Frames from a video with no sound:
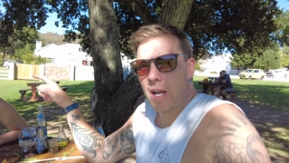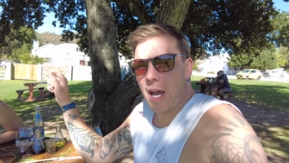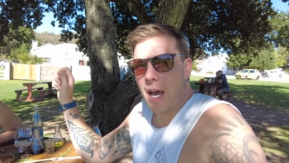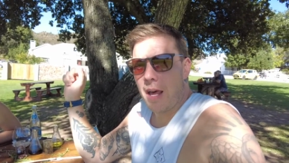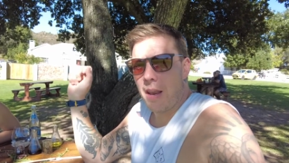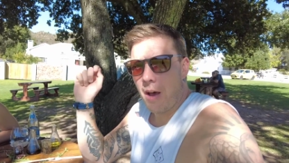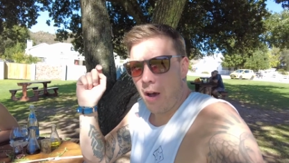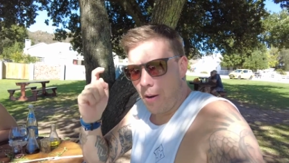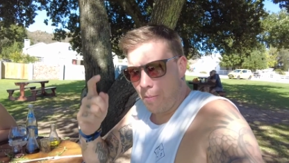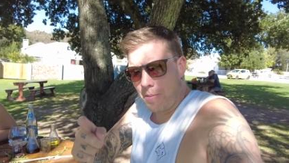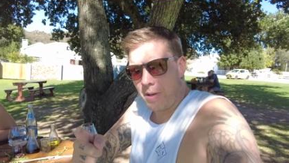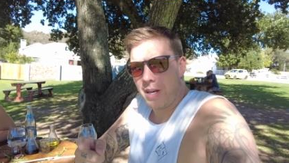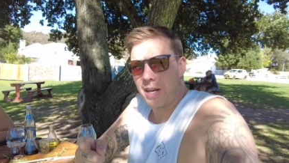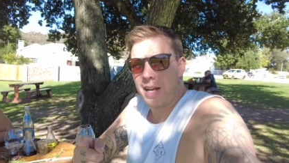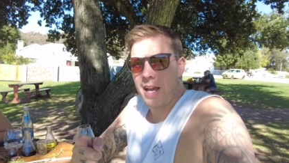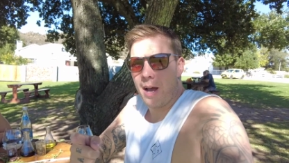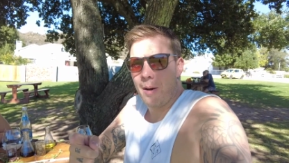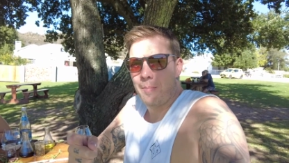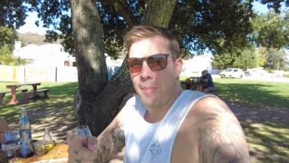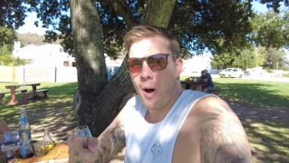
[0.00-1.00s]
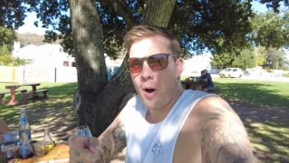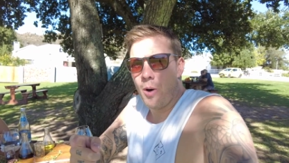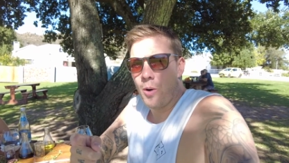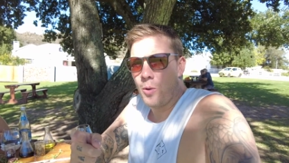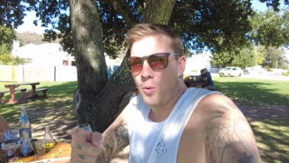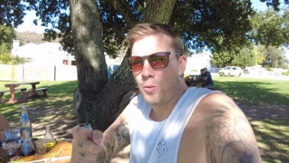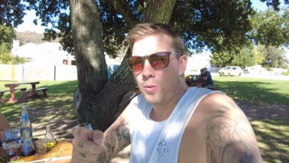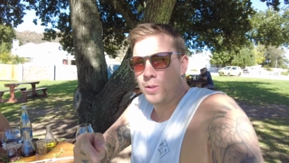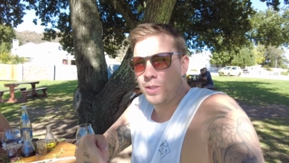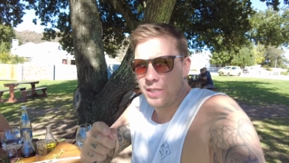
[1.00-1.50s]
And I'm going to get a
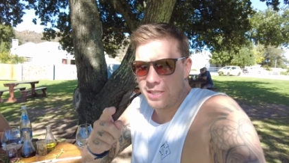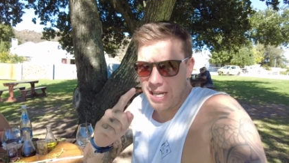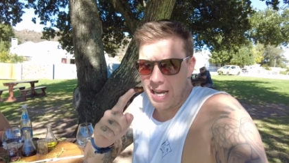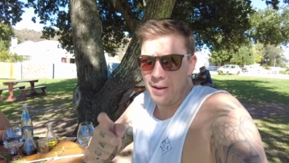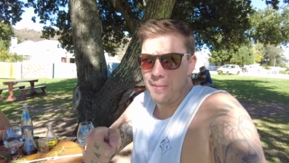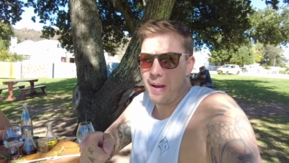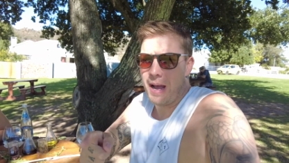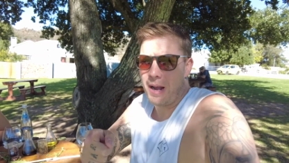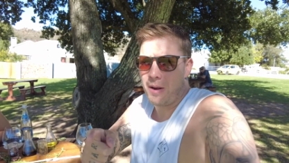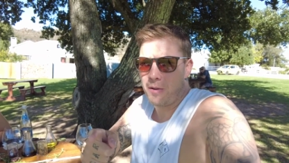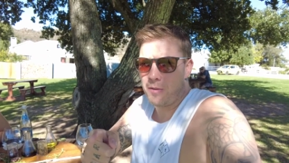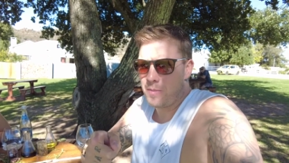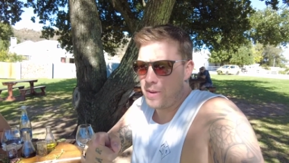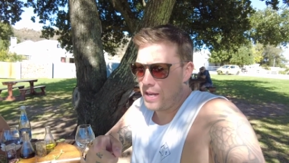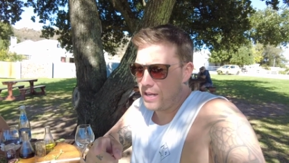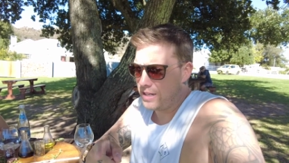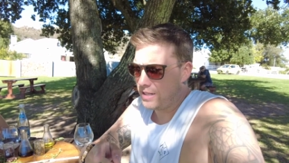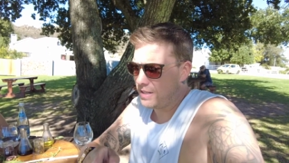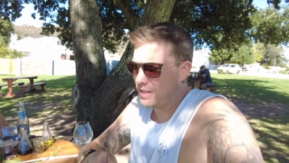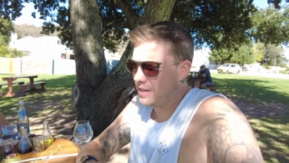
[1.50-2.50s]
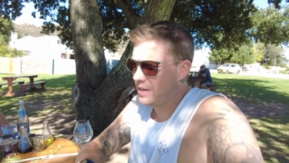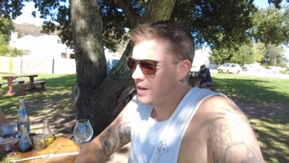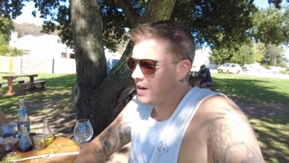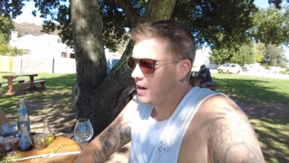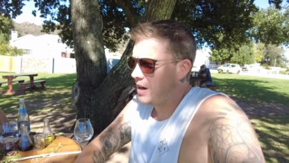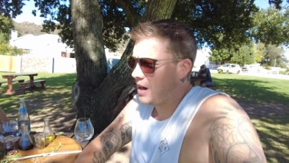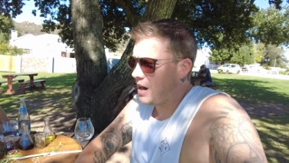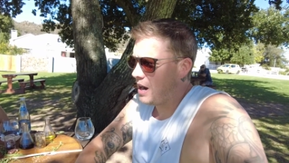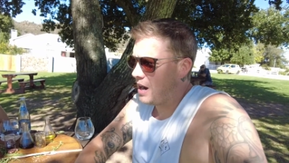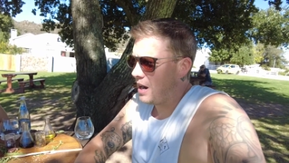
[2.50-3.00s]
bottle to take back with me.
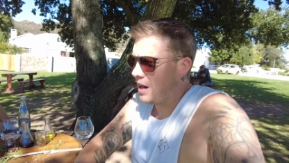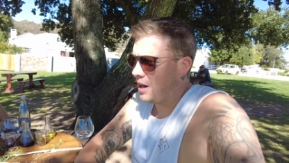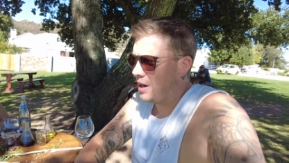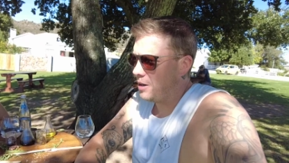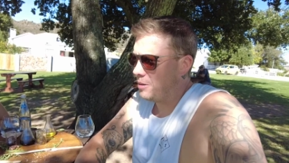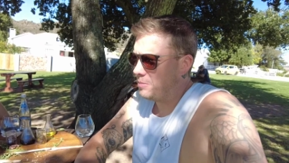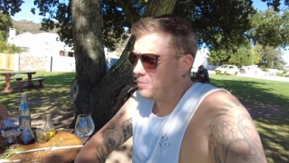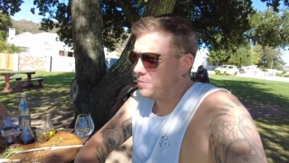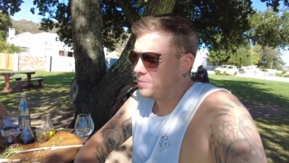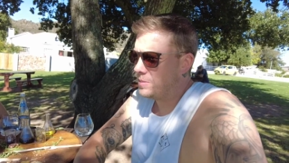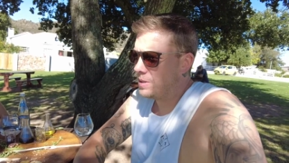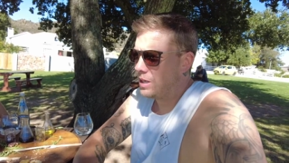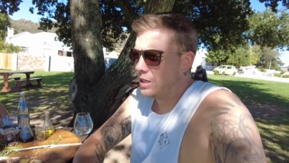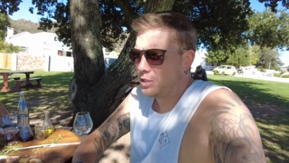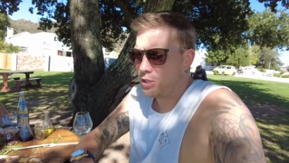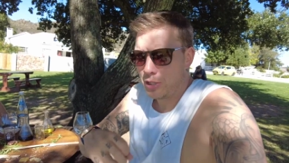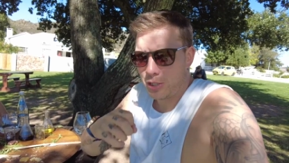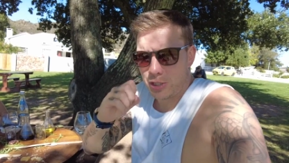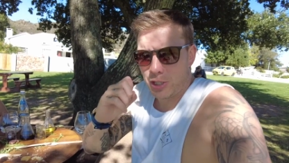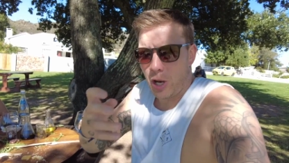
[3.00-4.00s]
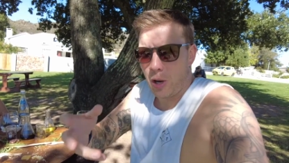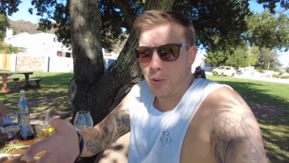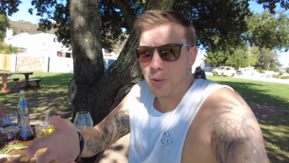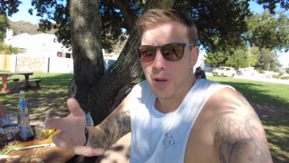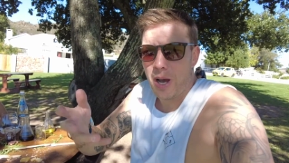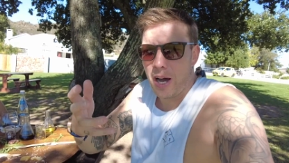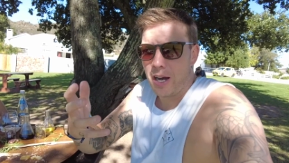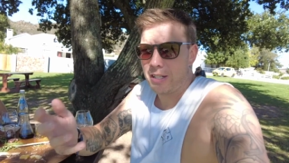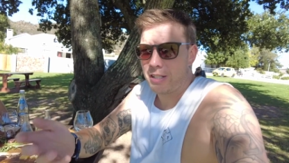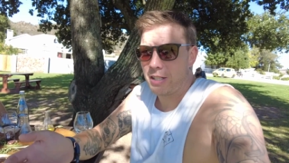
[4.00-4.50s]
Just so
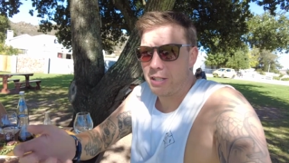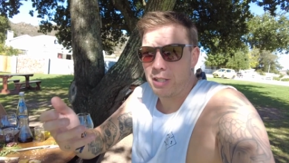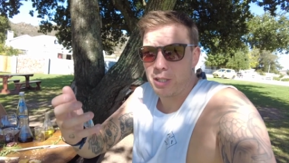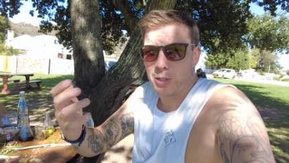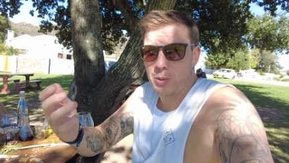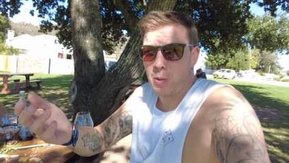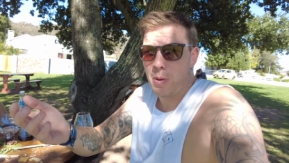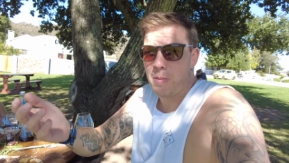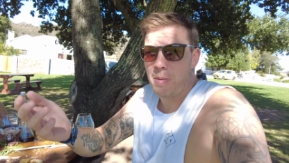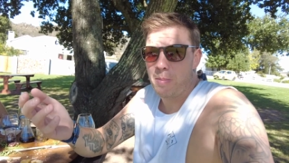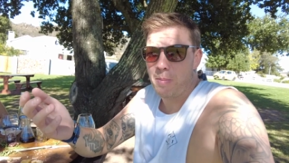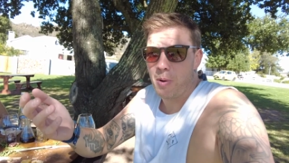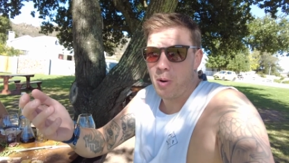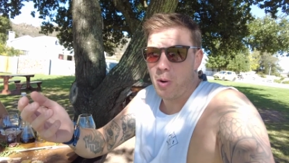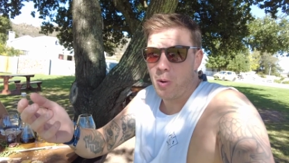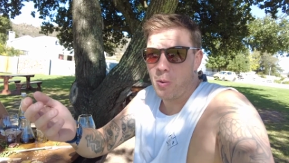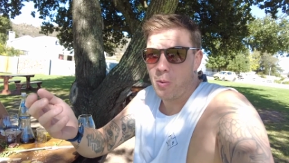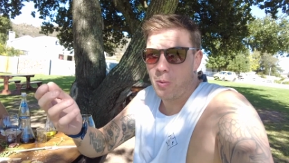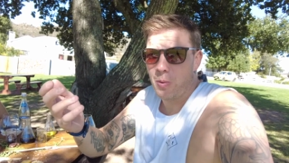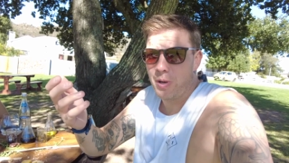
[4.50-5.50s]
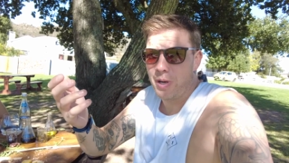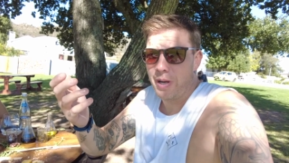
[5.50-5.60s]
gutted that the swimming pool